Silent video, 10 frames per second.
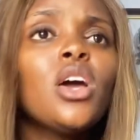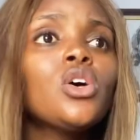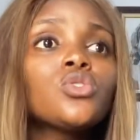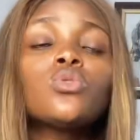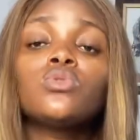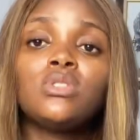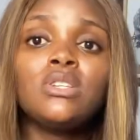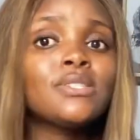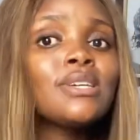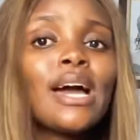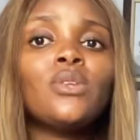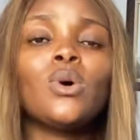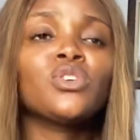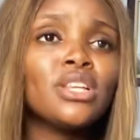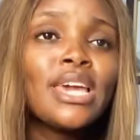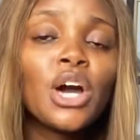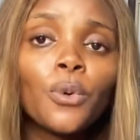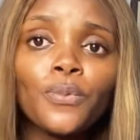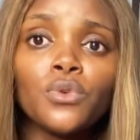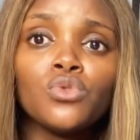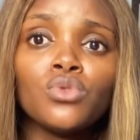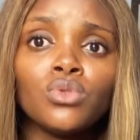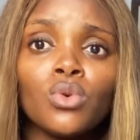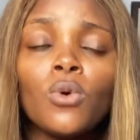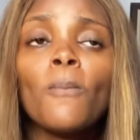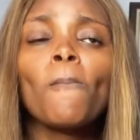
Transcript: So this guide will actually help you to know